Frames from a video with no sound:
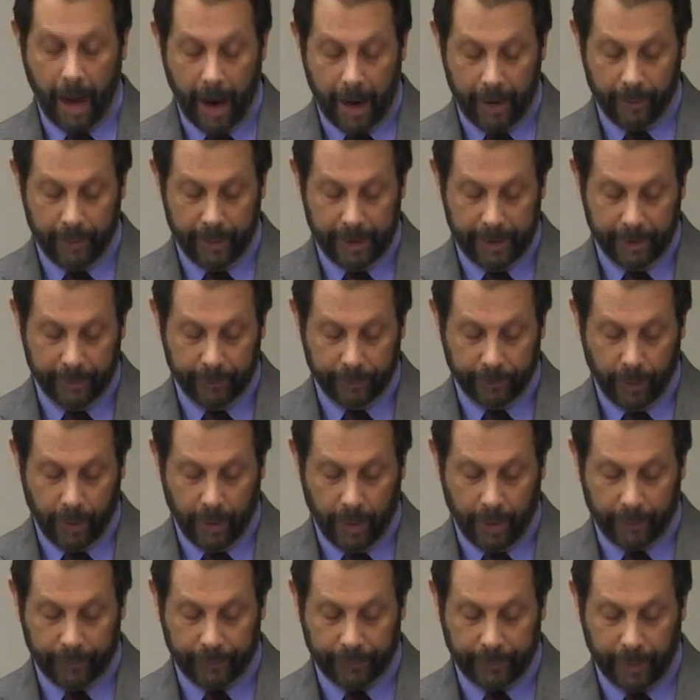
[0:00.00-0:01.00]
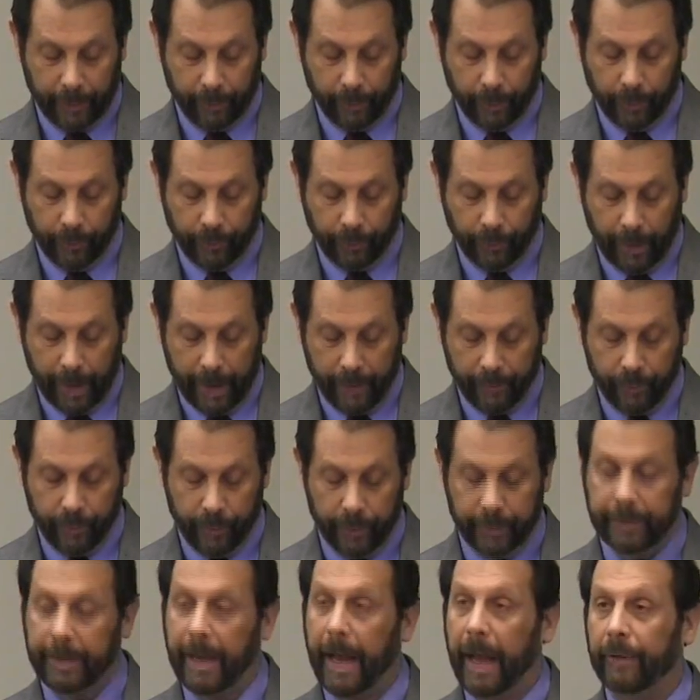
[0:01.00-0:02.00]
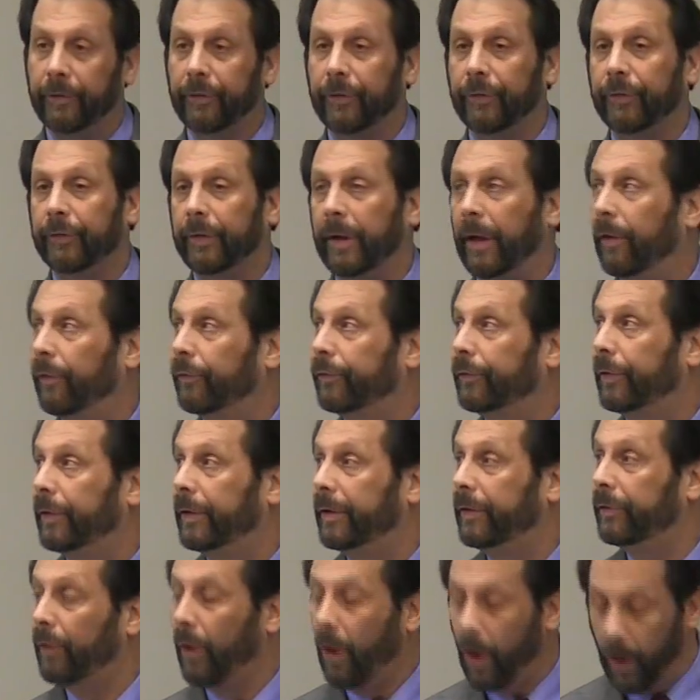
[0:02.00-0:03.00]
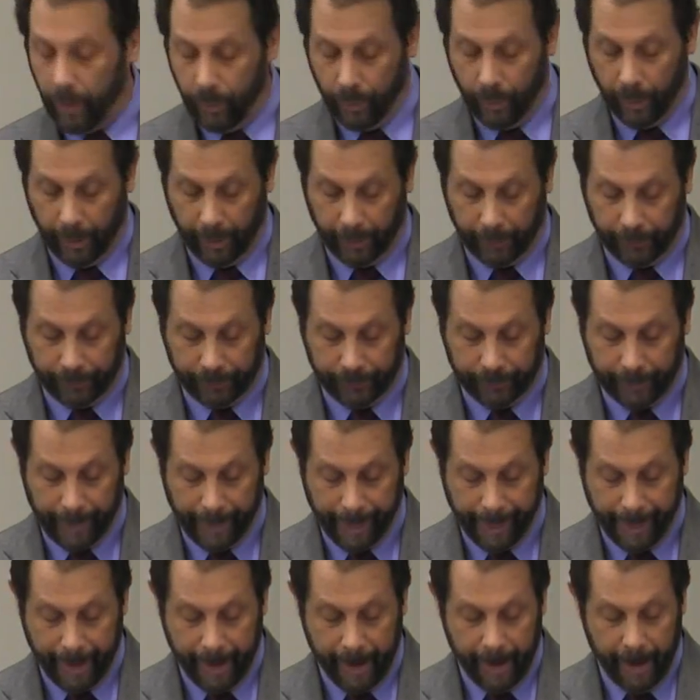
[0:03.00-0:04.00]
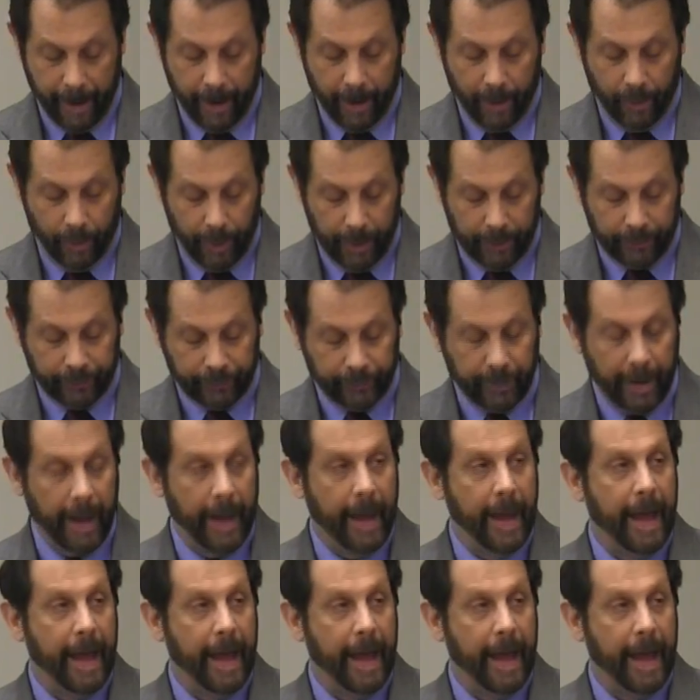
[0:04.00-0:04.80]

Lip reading: irony of loss that will forever attach itself to these artworks, which,